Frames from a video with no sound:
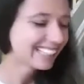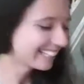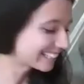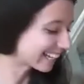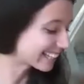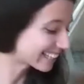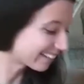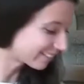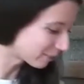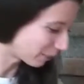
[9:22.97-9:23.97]
He's got
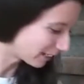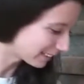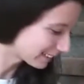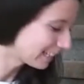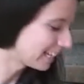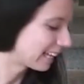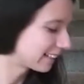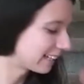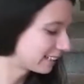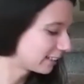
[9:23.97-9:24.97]
7 points.
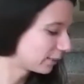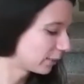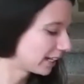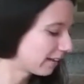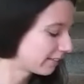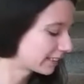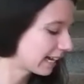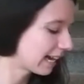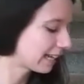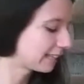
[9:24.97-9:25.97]
And then we have a
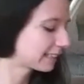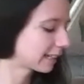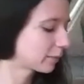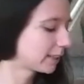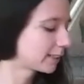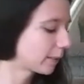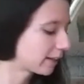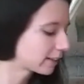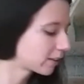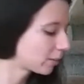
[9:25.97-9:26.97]
tie in second place.
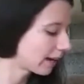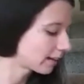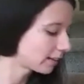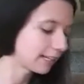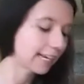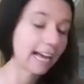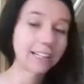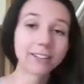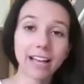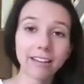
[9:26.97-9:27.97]
Periscope Heckle and
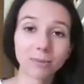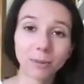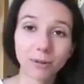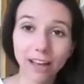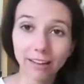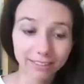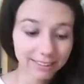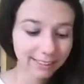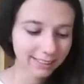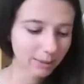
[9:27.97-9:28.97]
AccuLives both have
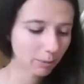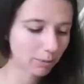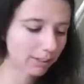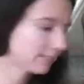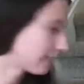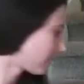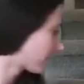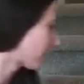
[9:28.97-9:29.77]
6 points.